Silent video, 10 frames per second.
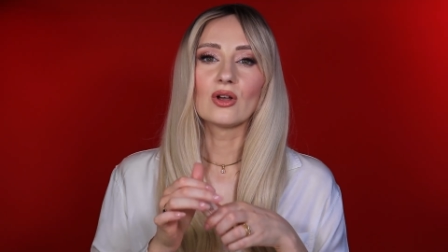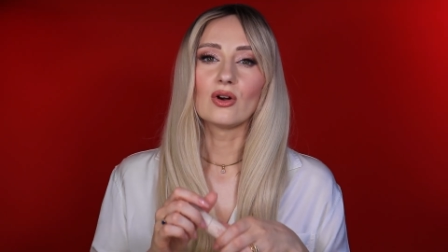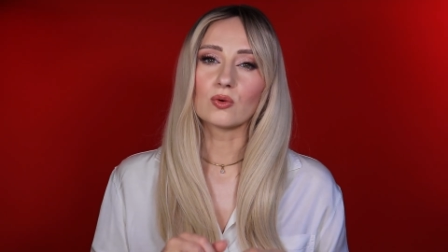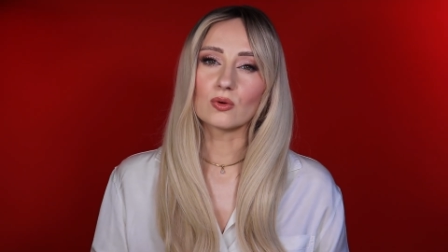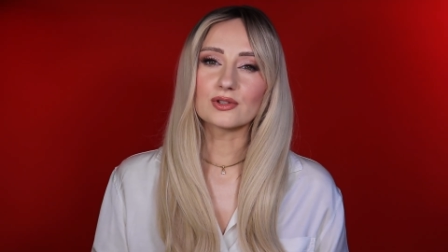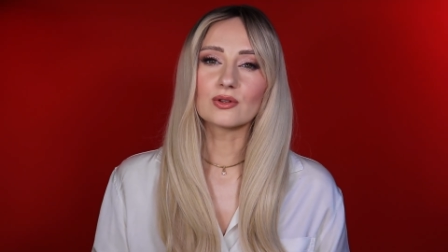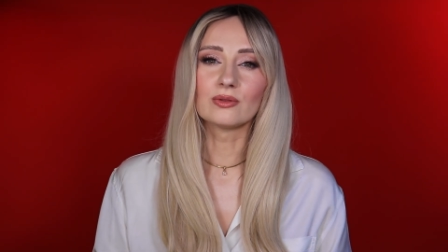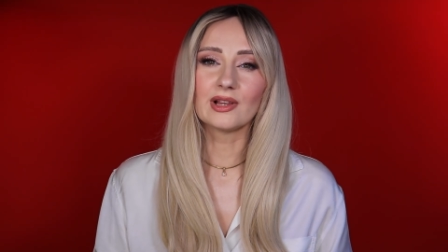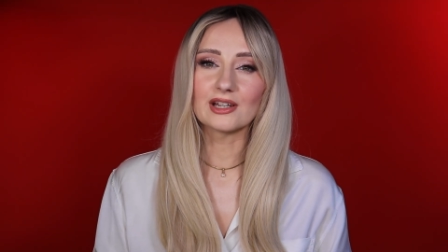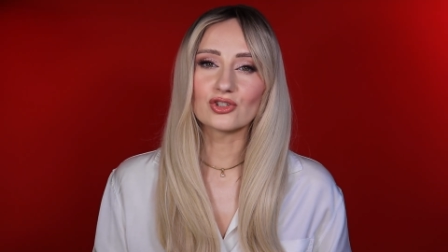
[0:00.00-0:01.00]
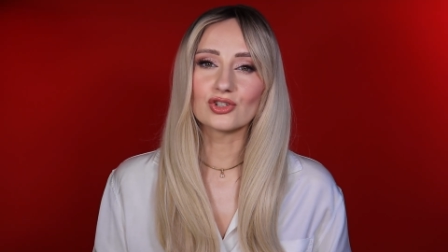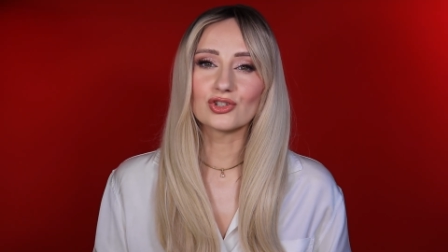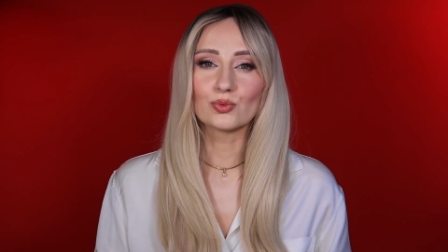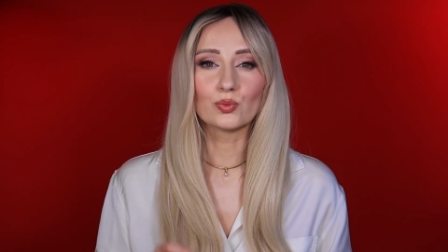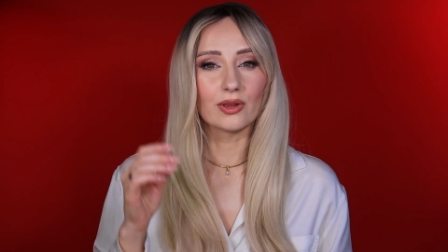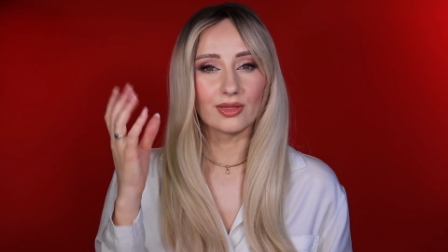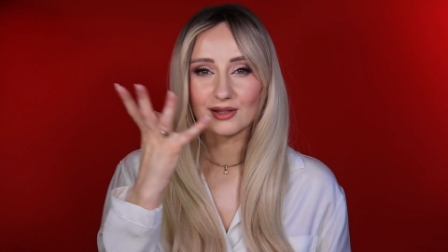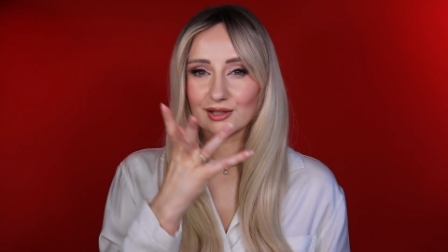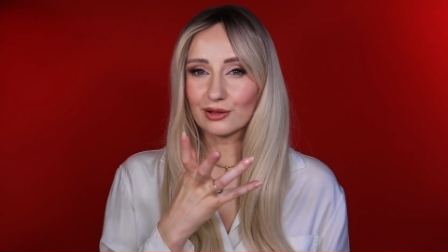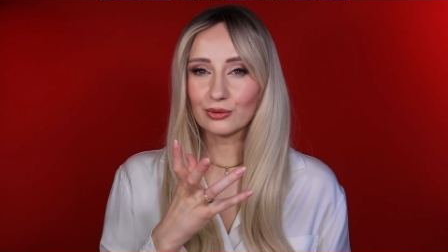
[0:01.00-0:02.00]
Of course, on lashes with
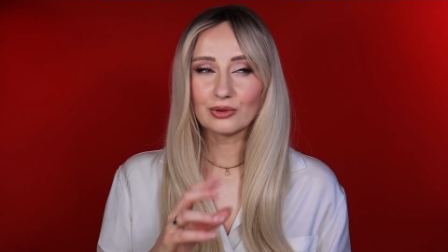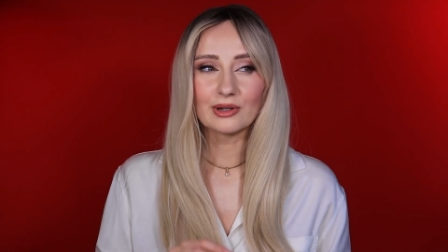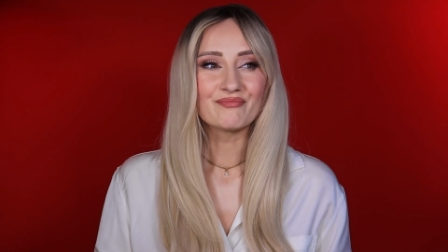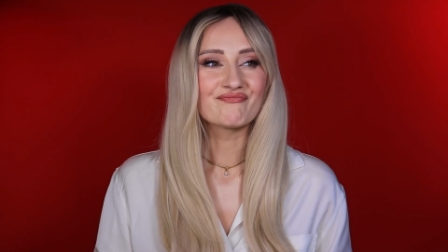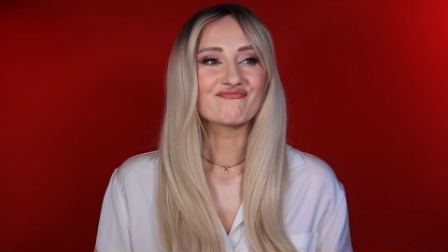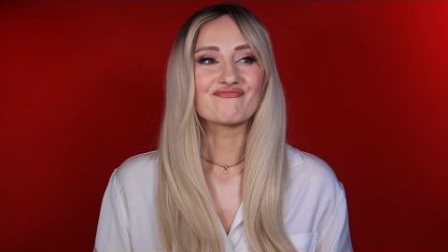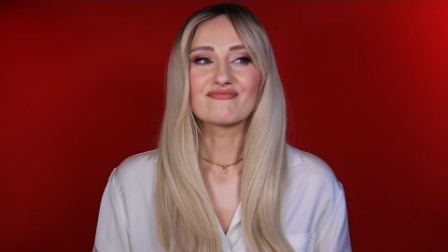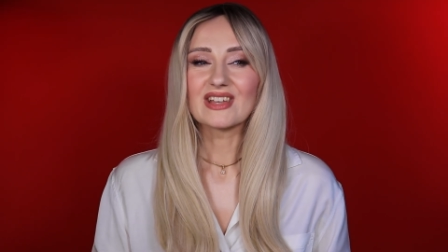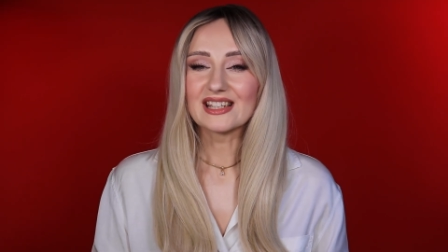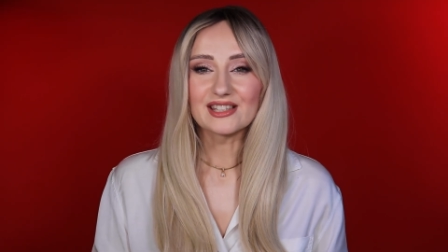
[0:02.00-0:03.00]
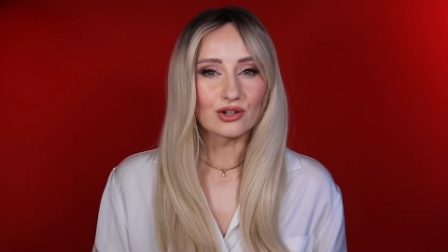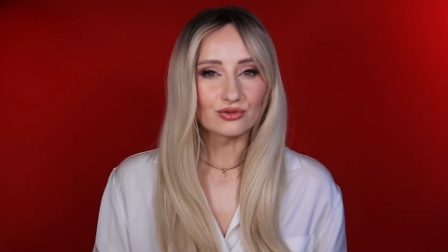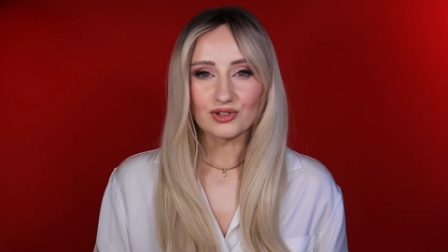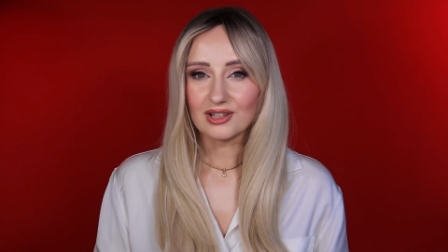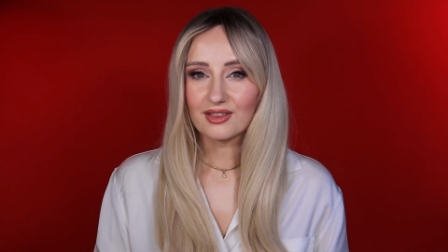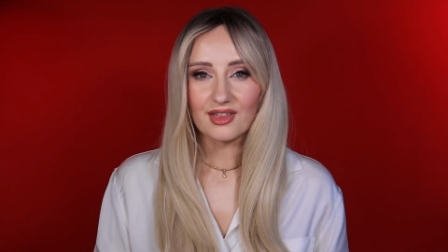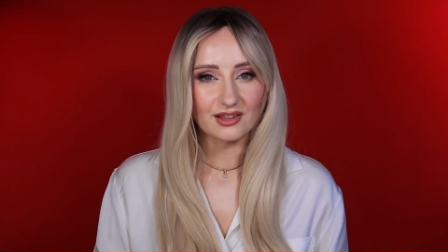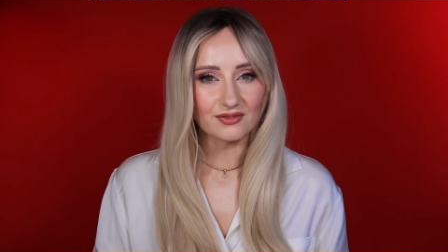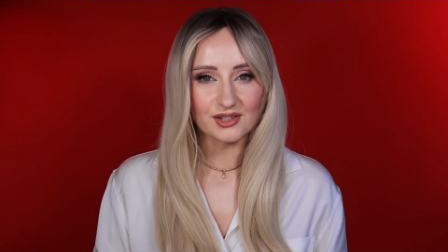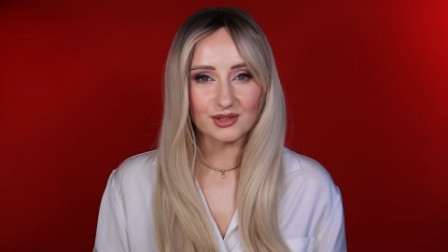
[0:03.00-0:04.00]
this look, it's not really
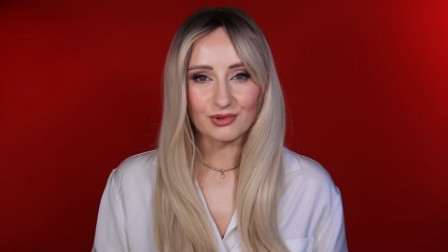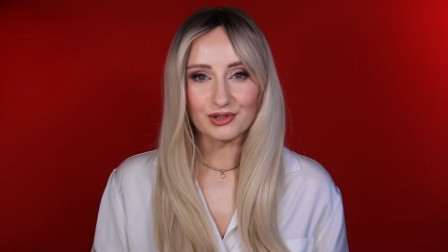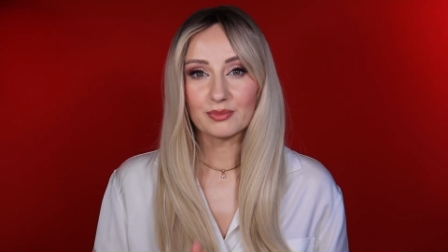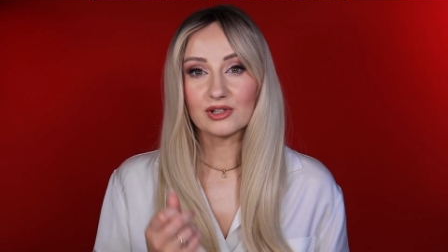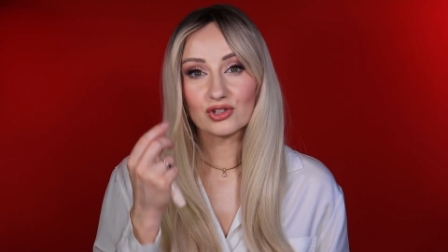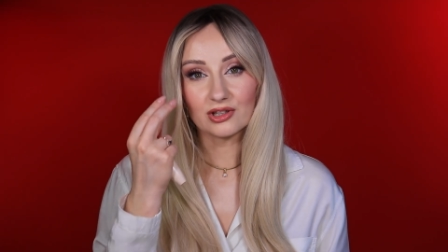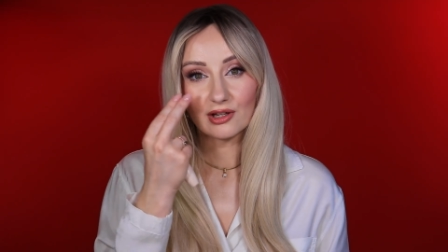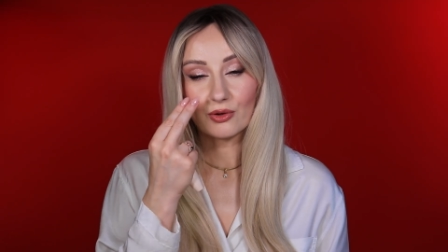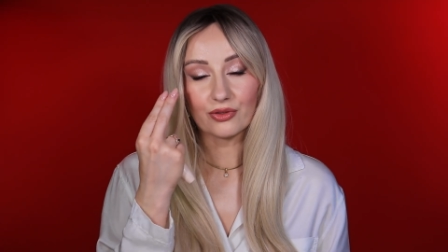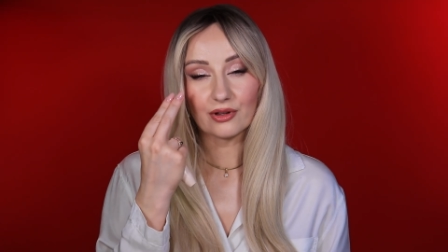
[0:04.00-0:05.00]
that visible, especially on